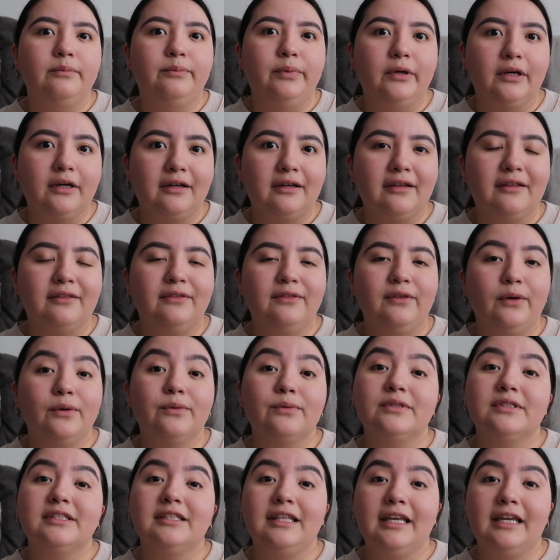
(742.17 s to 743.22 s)
book
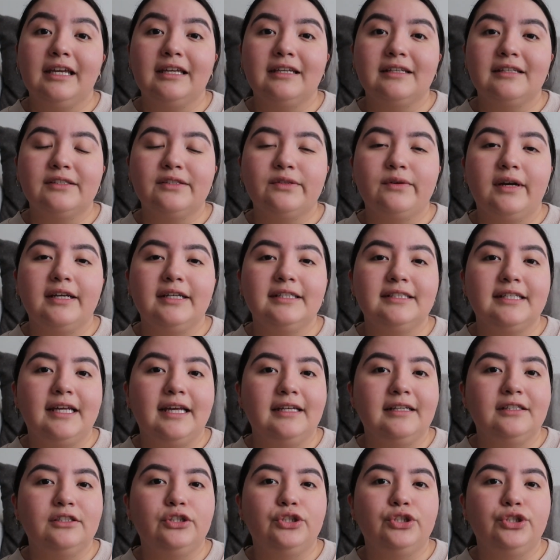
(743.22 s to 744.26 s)
those things, or I
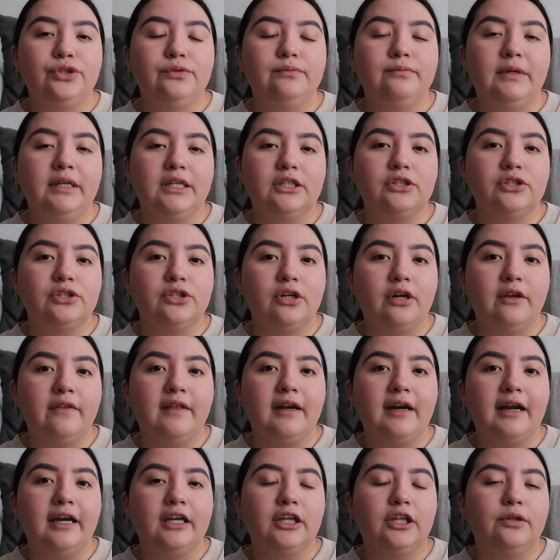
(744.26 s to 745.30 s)
tend to make sure
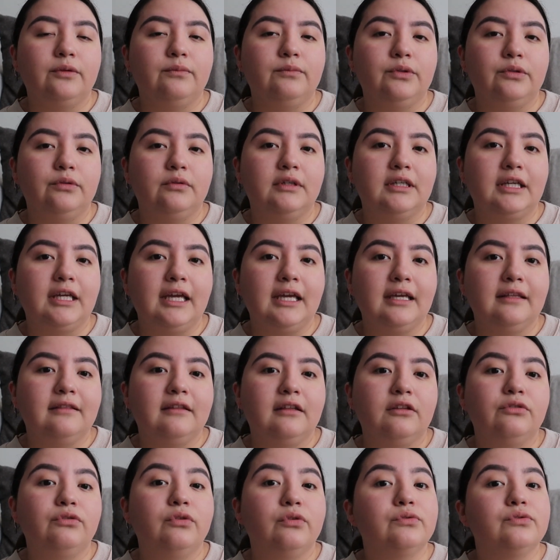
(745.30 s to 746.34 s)
that I communicate
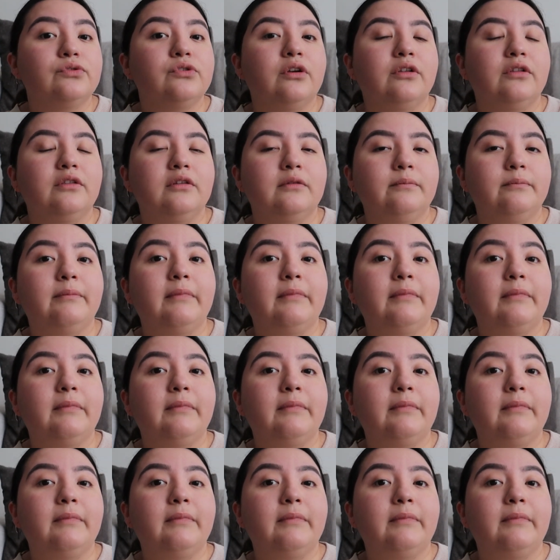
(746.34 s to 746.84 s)
that those are